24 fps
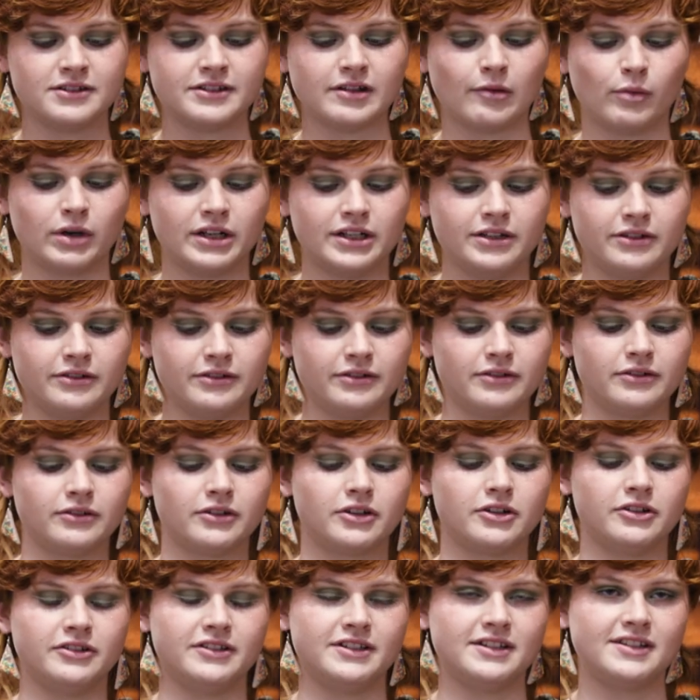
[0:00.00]
someone
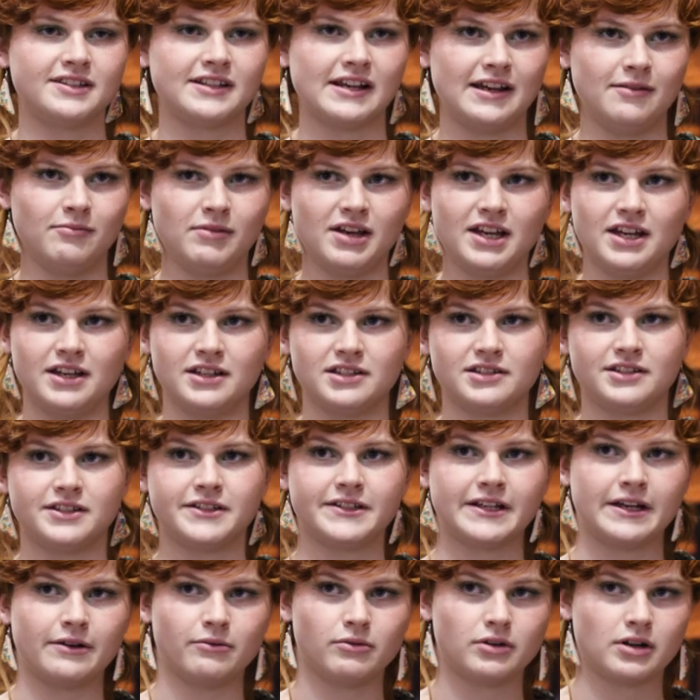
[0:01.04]
could see me and see
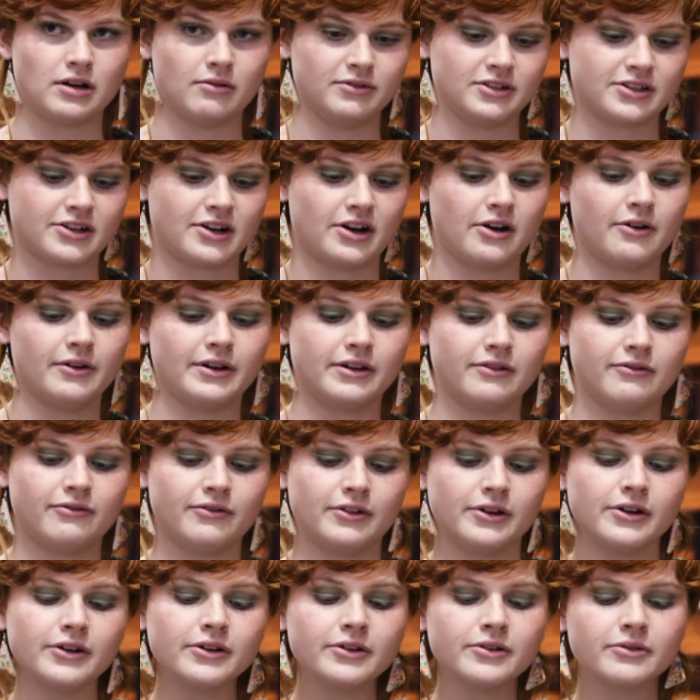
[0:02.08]
what I was going
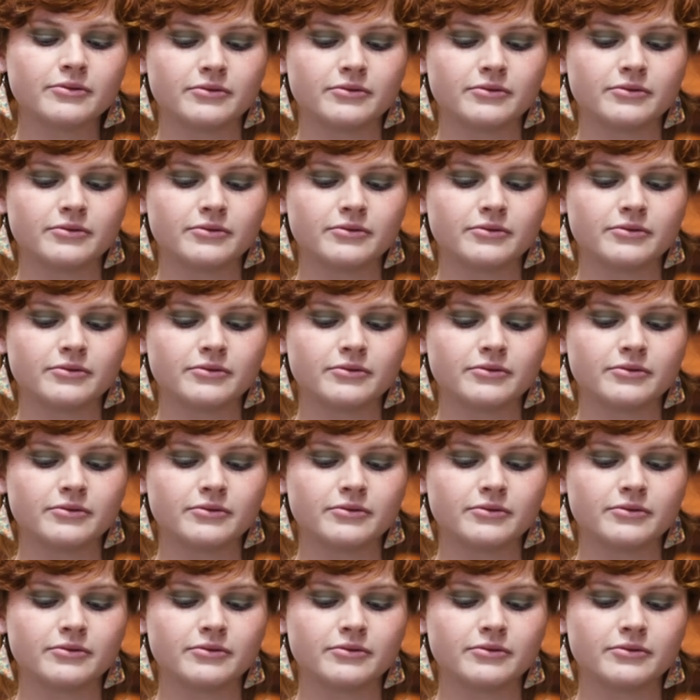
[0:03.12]
through